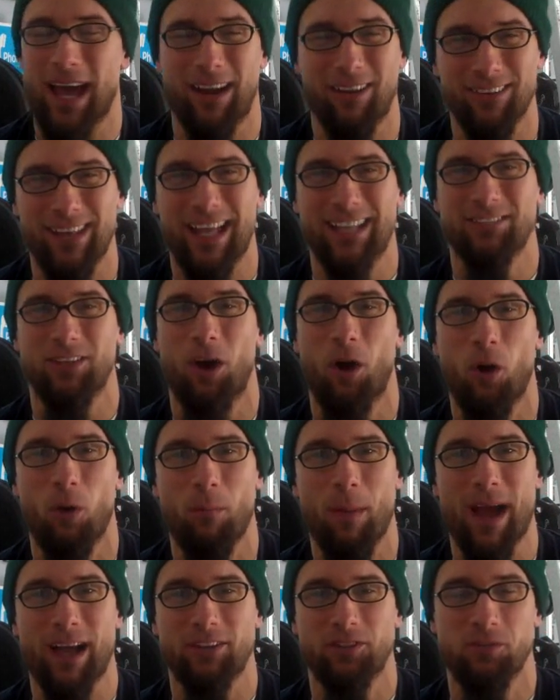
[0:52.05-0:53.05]
I don't like to
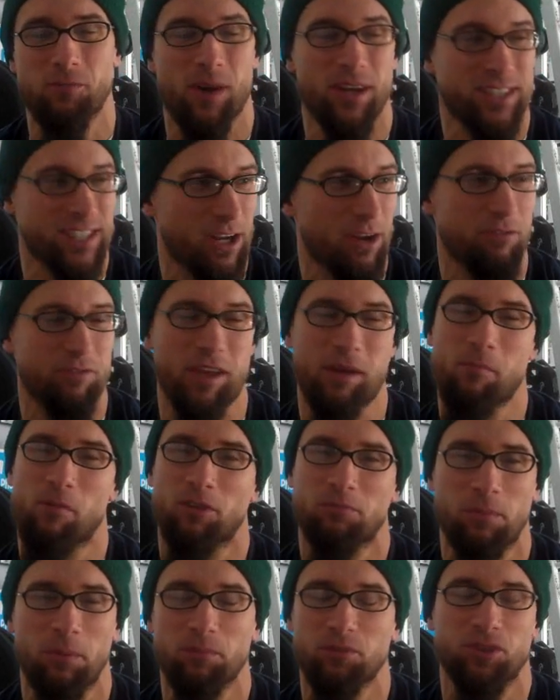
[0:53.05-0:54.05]
hold back too much. I don't think
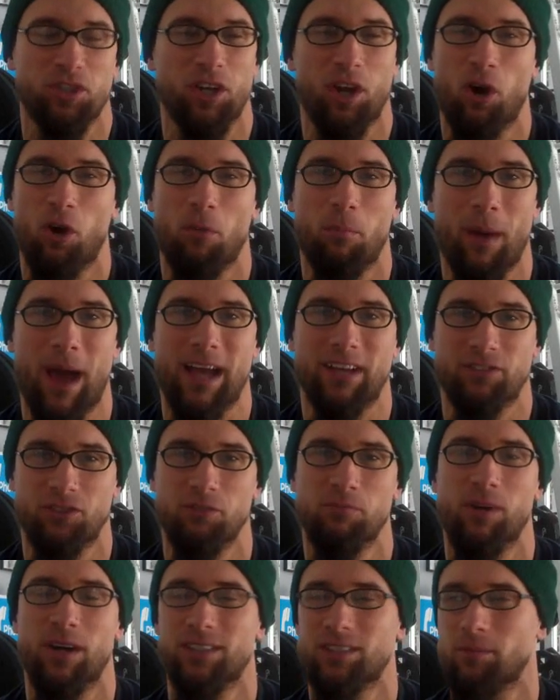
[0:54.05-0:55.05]
most people should hold back
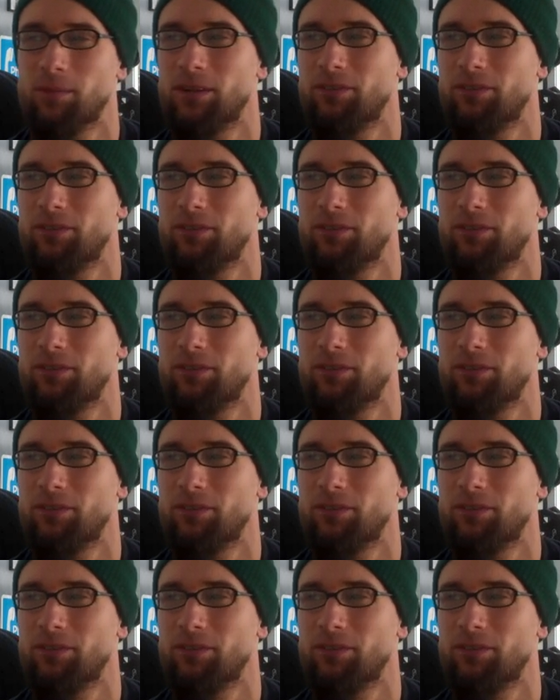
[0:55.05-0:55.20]
too much.